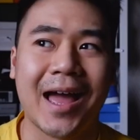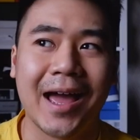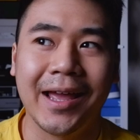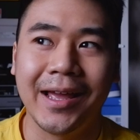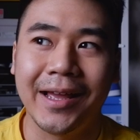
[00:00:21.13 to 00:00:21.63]

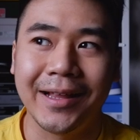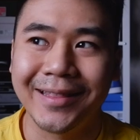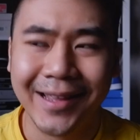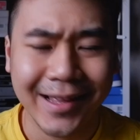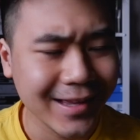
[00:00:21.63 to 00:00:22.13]
I
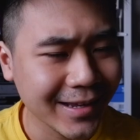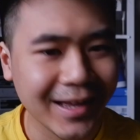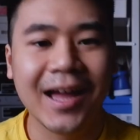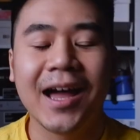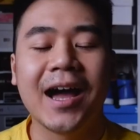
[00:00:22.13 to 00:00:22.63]
think
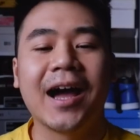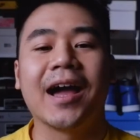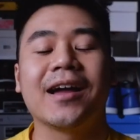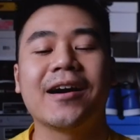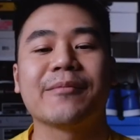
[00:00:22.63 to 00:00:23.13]

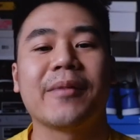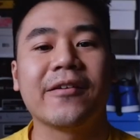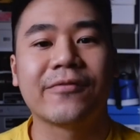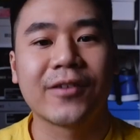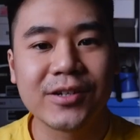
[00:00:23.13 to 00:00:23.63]
I got
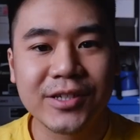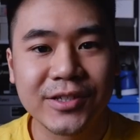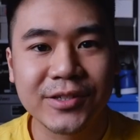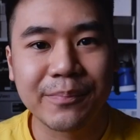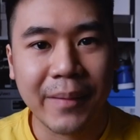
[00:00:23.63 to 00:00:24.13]
my
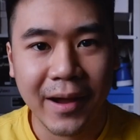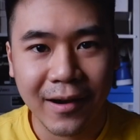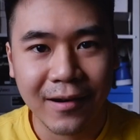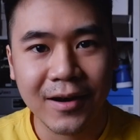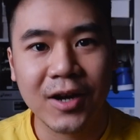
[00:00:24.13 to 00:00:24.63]
first
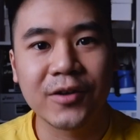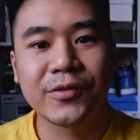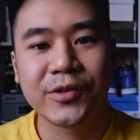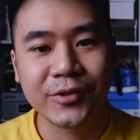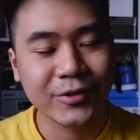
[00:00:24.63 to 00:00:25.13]
pair
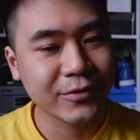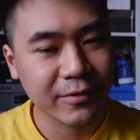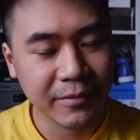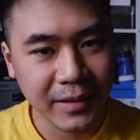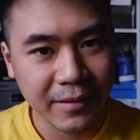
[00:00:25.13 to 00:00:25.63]
of shoes
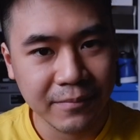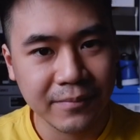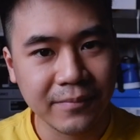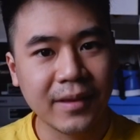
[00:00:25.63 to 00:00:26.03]
from them,